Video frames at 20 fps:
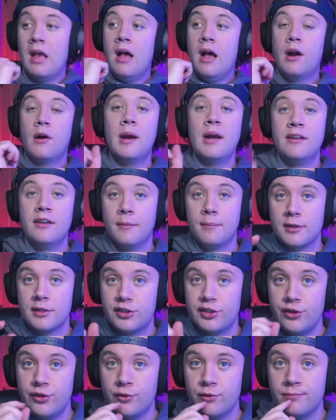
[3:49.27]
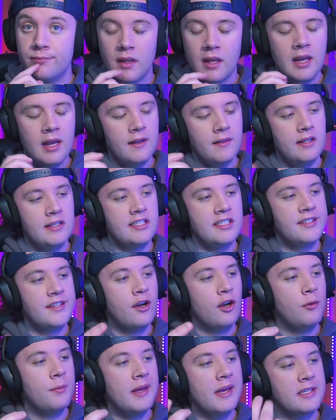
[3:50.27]
All right, number 2. This is an
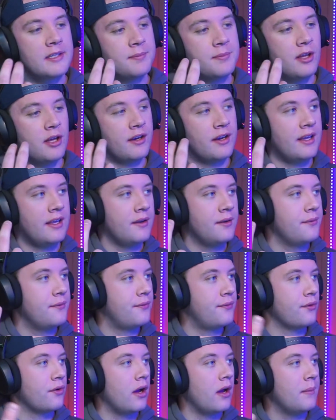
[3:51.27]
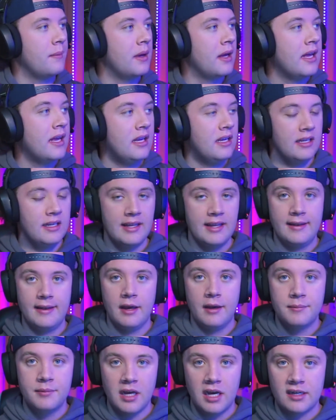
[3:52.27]
OBS plugin from
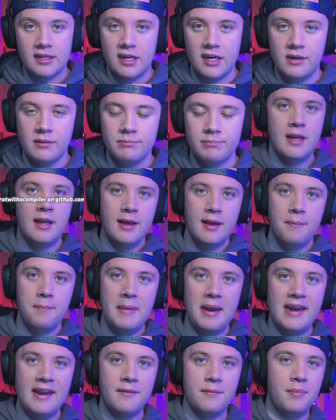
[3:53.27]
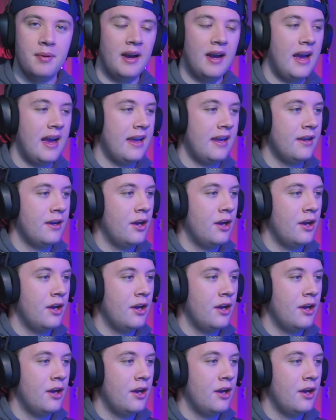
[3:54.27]
github.com made by